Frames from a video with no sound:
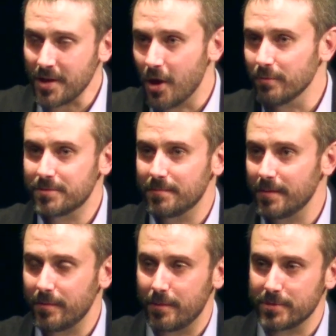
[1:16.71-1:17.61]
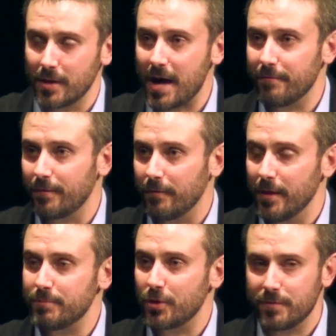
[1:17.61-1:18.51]
you know, was, there was a lot of, of
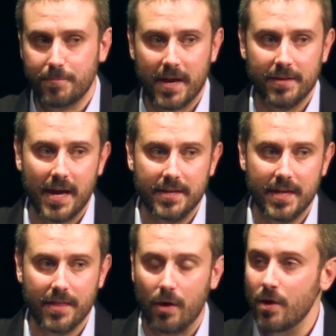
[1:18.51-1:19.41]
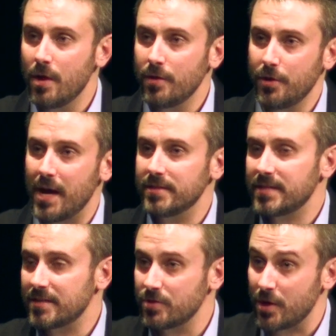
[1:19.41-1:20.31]
lip service paid to the idea that the United
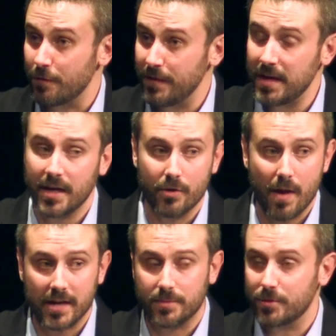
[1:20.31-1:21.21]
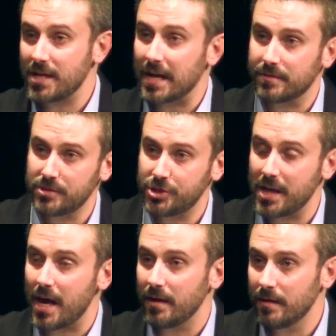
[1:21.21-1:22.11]
States is intervening in Iraq to protect the
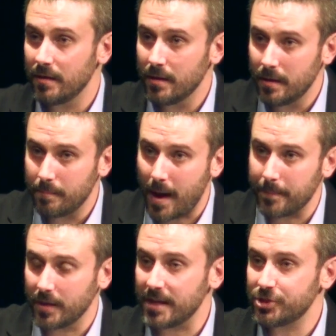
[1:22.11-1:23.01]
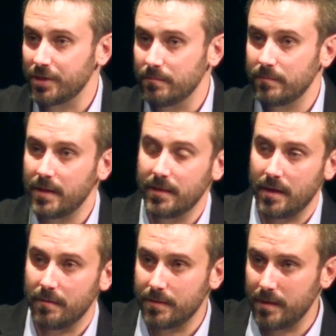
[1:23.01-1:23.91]
Shiite population in
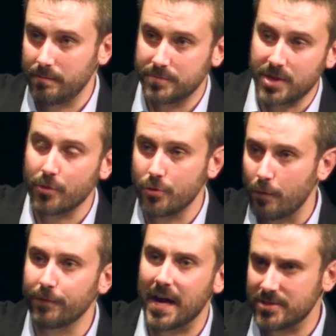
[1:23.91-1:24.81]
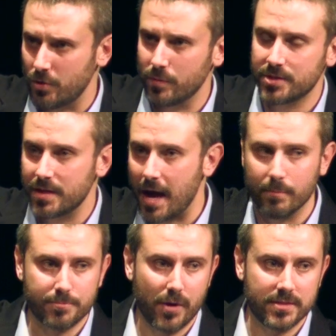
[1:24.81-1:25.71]
the, the southern no-fly zone when
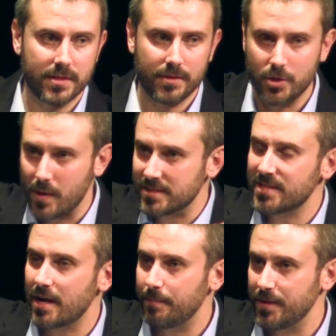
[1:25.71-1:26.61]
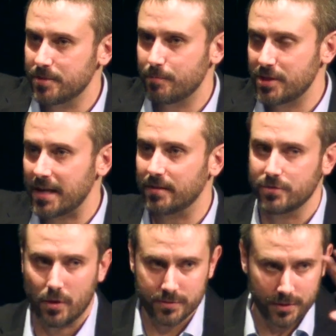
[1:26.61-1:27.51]
Saddam was president. The U S set up these
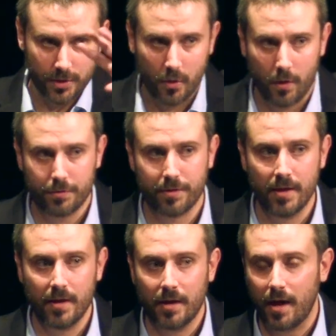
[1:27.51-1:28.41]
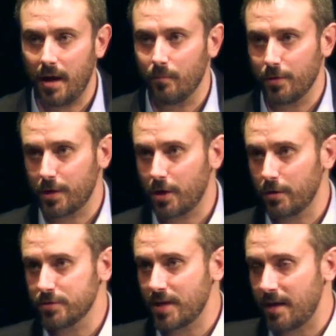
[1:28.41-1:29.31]
protective zones in the north um, where the
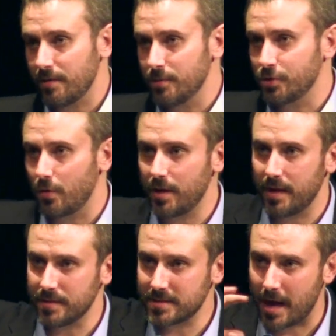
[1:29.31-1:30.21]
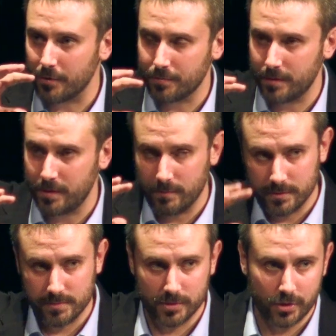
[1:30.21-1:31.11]
Kurds had the majority, and the south where there
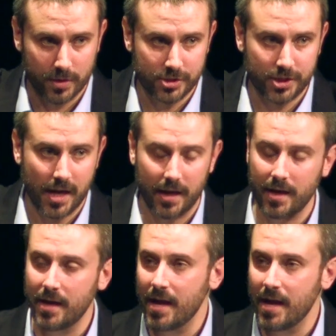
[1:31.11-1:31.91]
was majority Shiite.